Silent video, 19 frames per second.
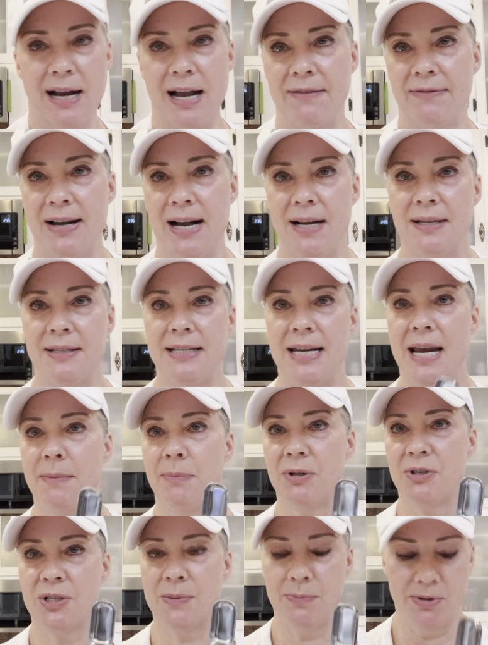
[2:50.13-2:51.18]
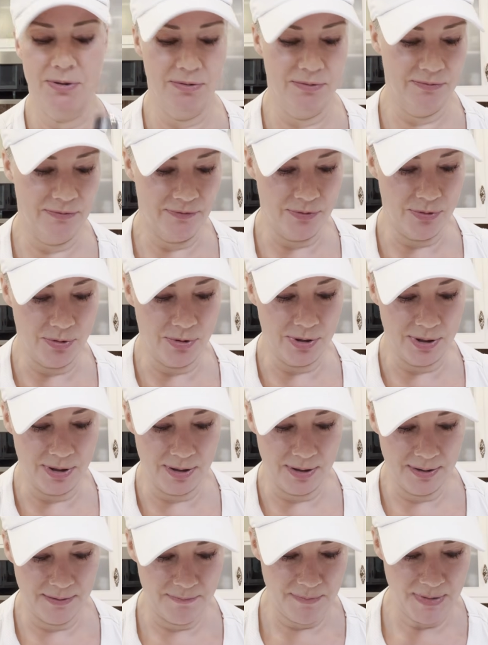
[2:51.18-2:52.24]
I've got a tablespoon
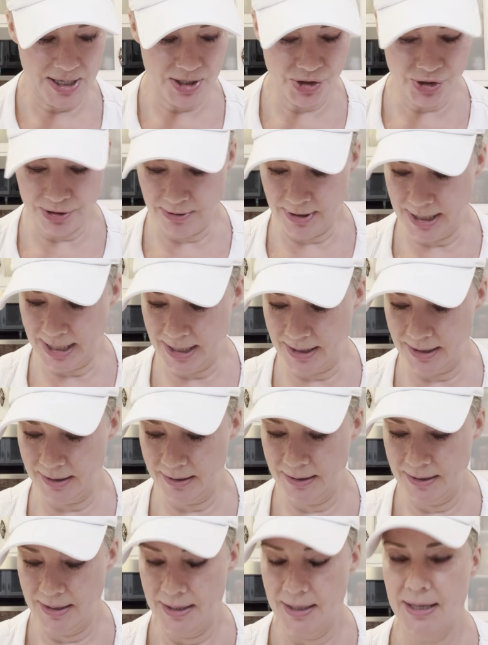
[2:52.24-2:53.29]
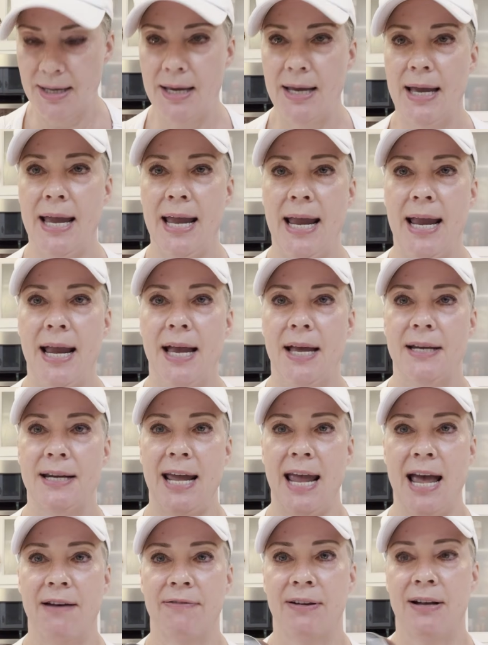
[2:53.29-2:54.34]
for measuring and a
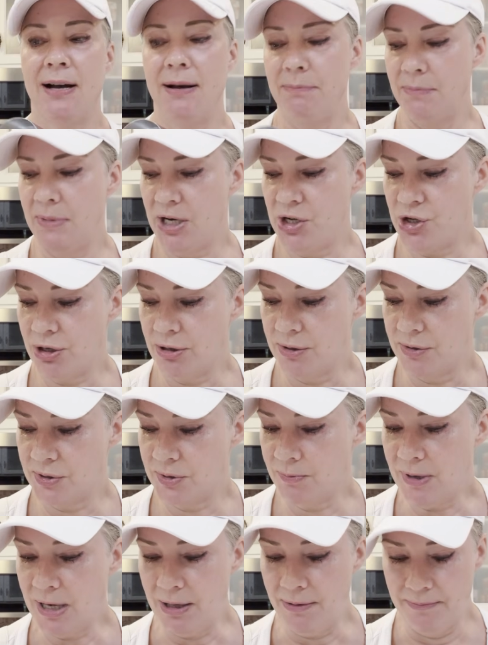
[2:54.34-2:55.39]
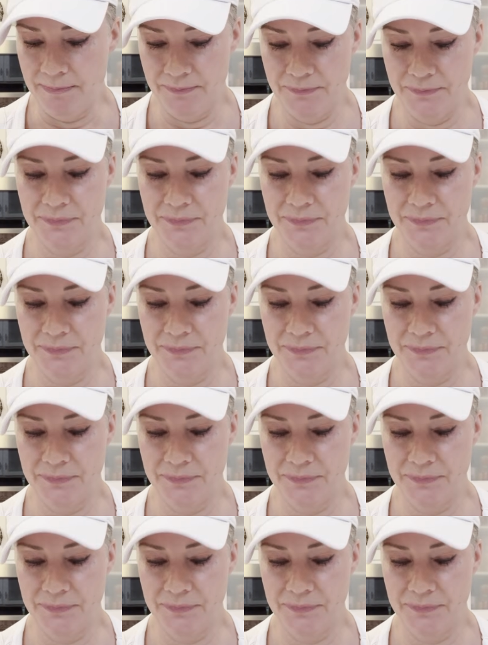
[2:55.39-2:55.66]
half cup measure as well.